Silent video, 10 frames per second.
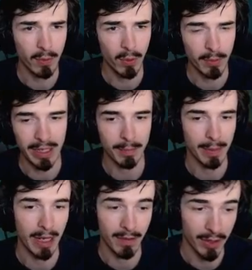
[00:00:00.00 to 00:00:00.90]
want to make a
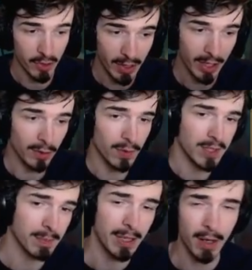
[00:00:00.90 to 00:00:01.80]
play around the dragon though.
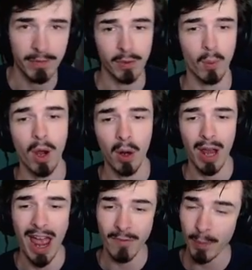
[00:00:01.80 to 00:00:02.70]
This has been up for a while. I
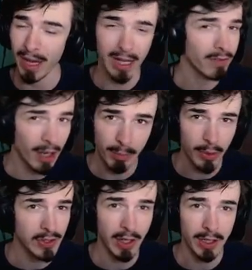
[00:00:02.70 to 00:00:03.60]
haven't played around
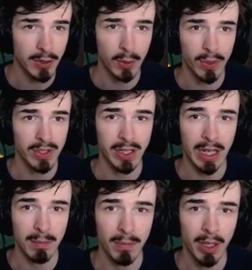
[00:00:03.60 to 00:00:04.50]
bot side at all this
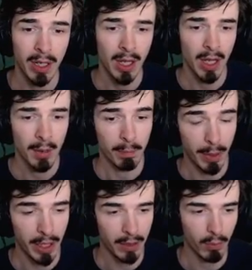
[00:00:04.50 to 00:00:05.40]
game,
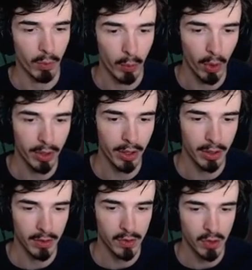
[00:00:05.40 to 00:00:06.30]
but we want
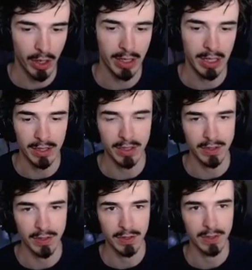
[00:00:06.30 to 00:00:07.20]
to try and get
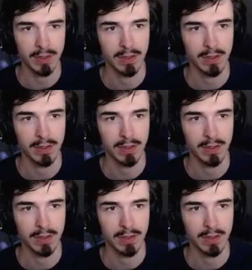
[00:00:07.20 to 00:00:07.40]
this...